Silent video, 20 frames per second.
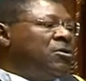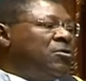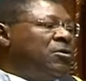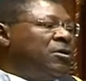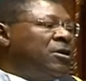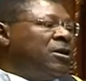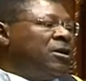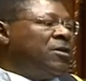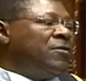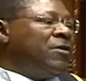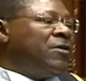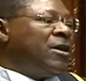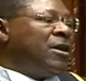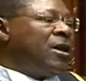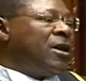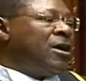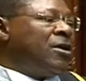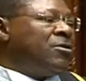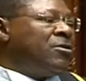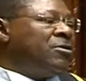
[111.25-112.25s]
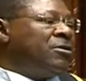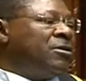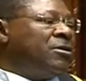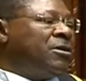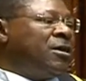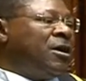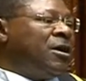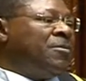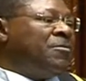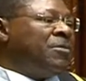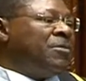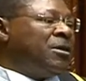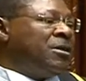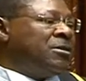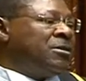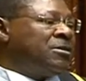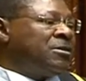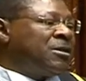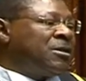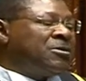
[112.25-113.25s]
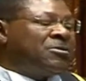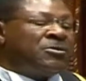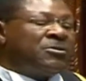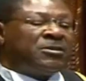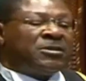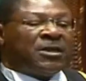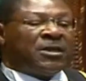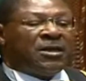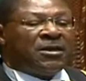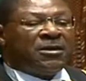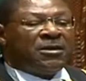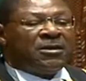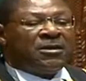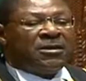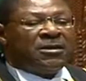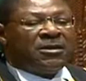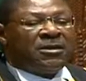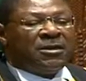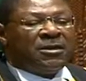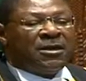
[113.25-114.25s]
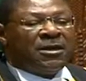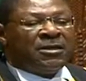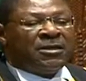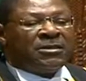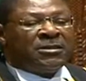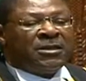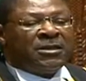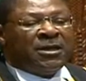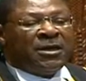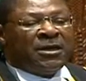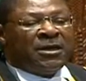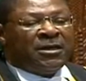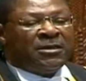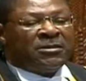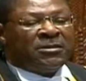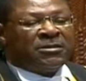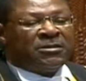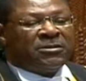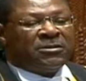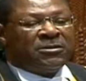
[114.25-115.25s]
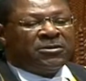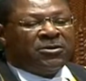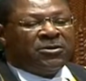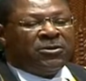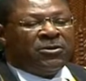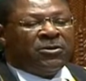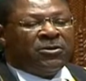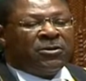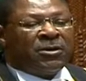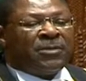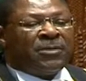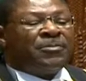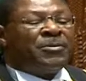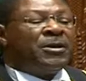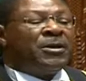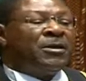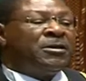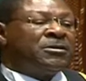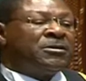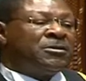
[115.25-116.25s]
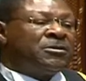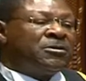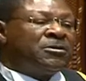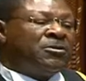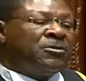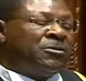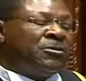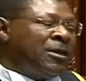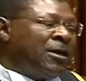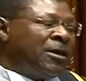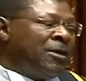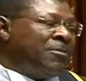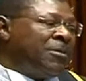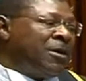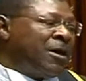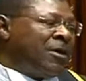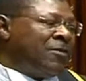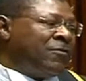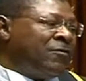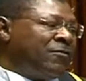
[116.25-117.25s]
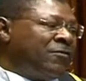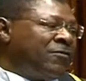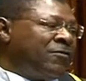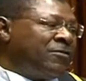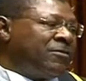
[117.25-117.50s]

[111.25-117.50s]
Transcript: we never allowed a minister to send a CAS or a PS on their behalf.